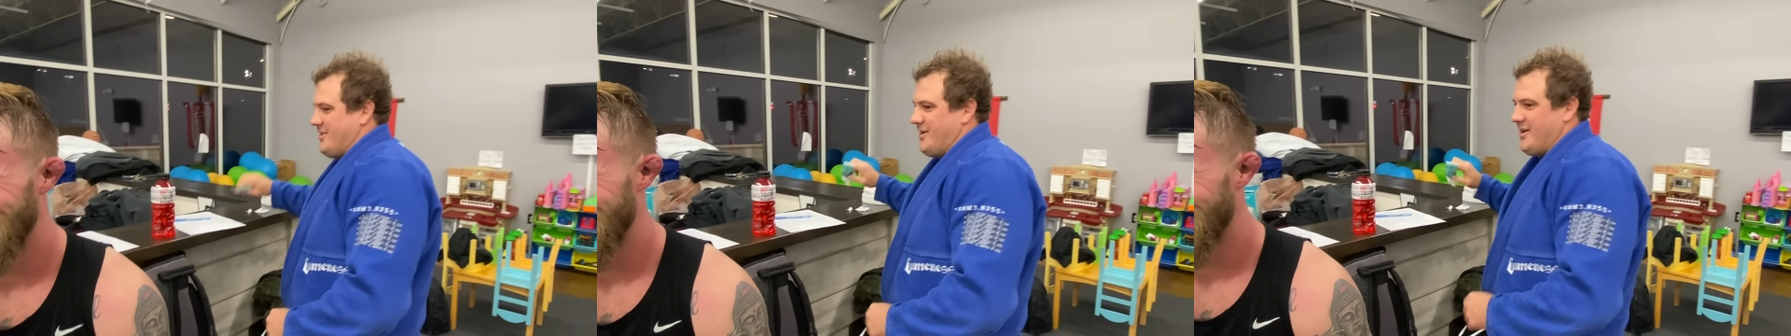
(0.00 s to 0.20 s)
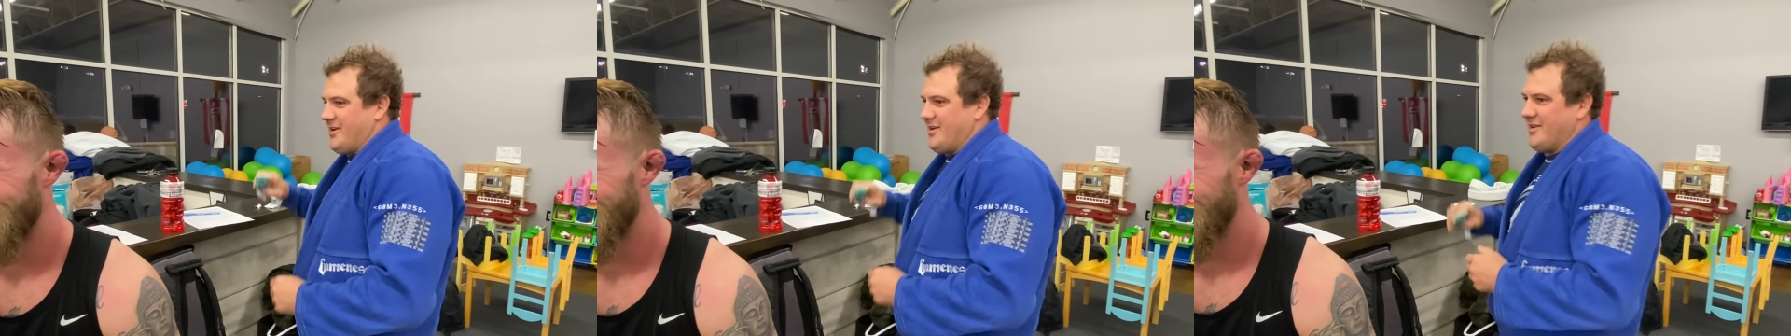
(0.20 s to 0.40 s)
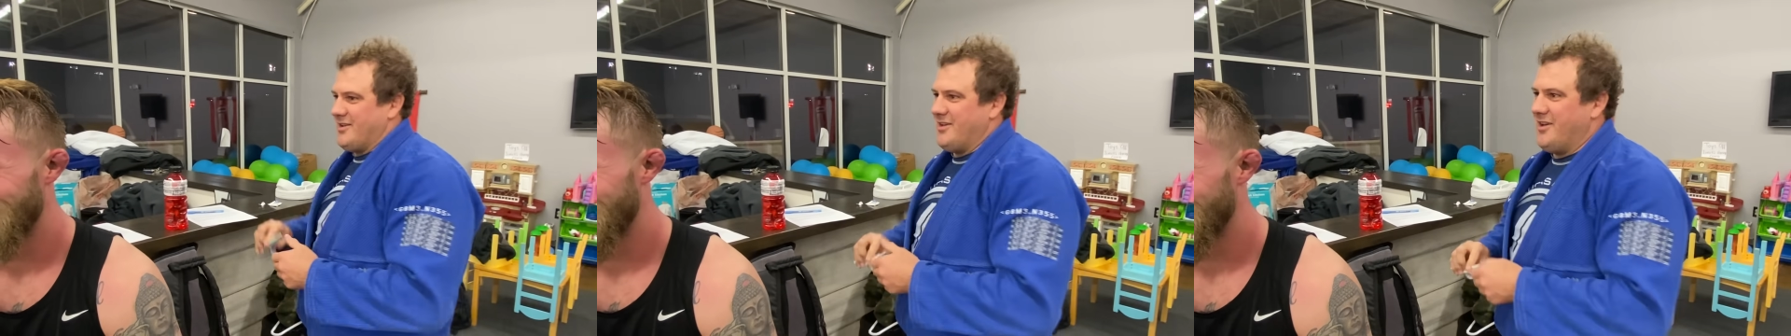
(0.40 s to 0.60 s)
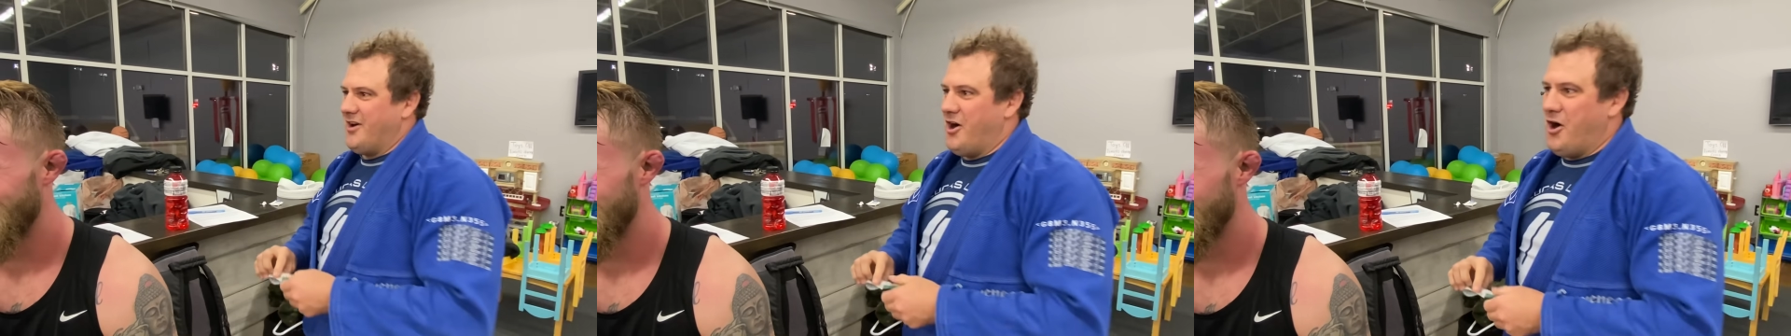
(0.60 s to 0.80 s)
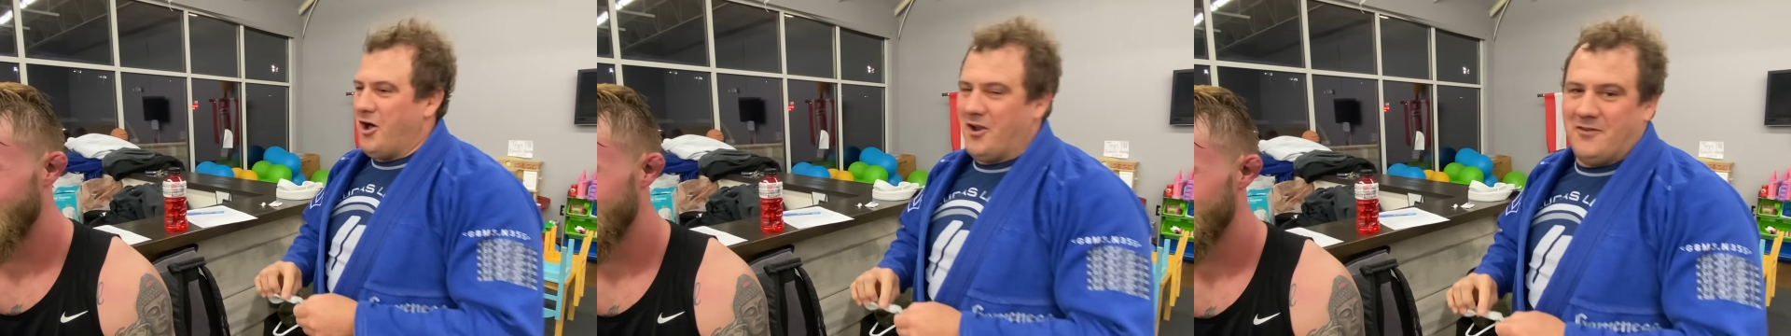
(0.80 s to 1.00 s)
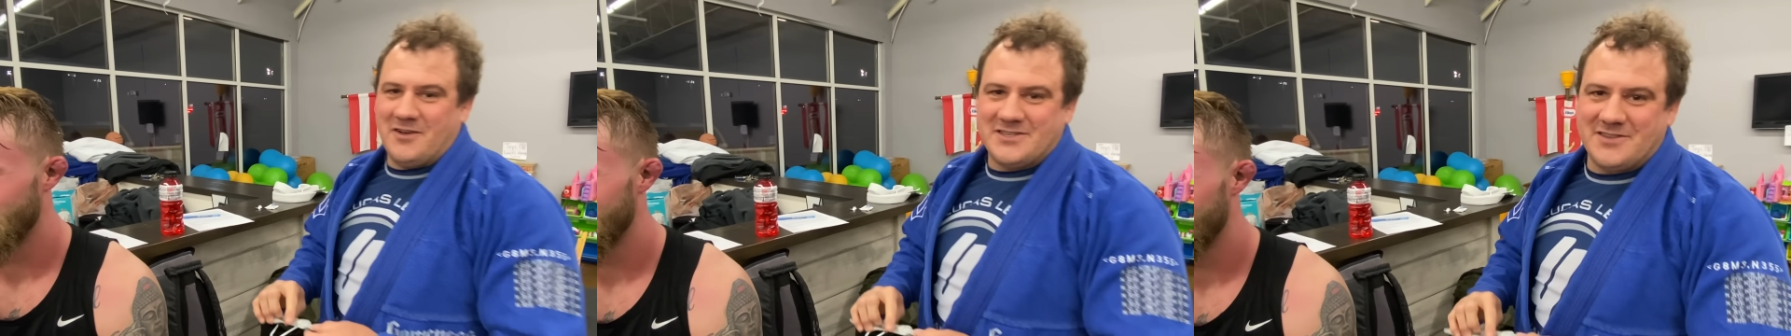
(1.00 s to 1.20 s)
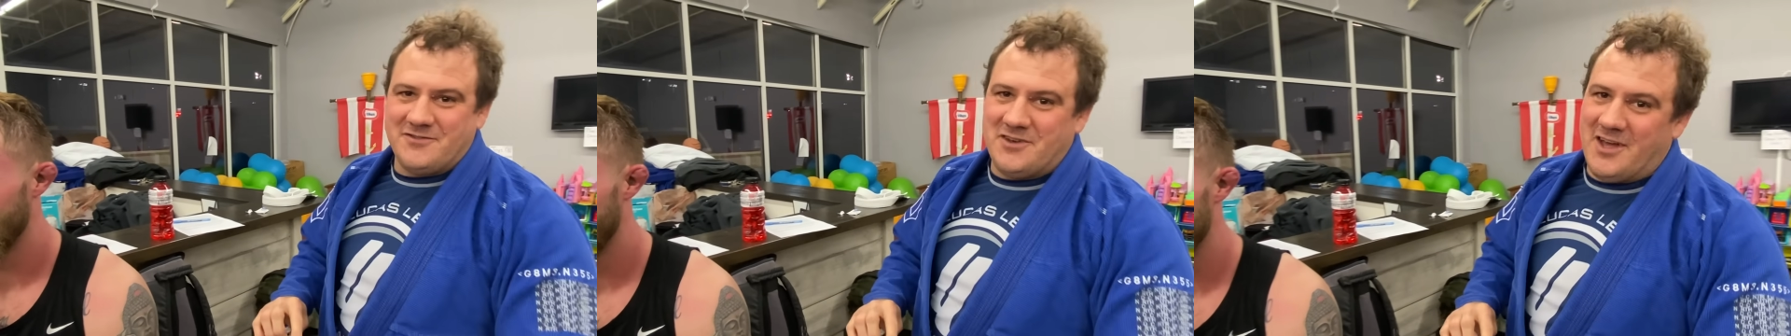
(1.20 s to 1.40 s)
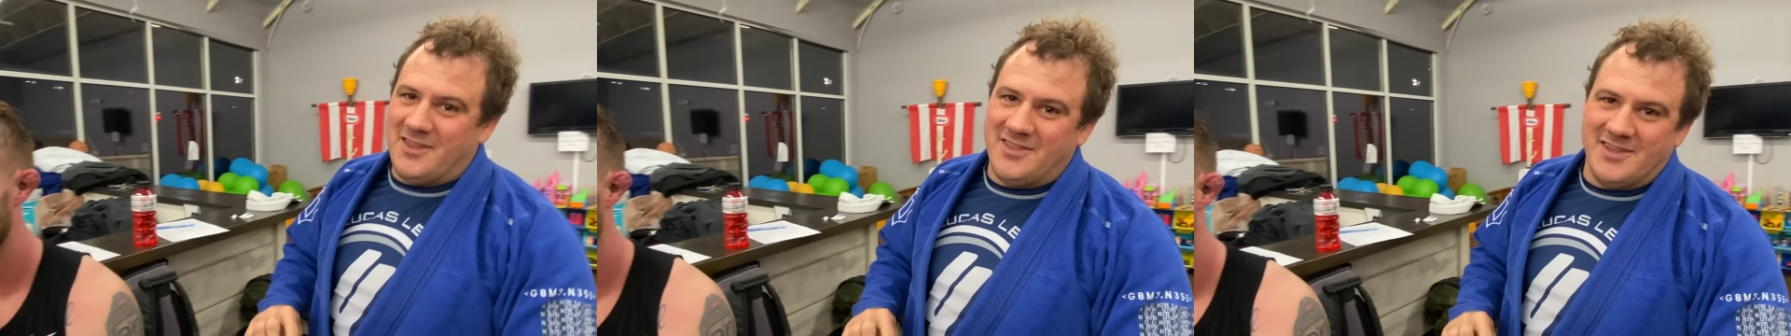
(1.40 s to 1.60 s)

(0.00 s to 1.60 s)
All right? All of us have done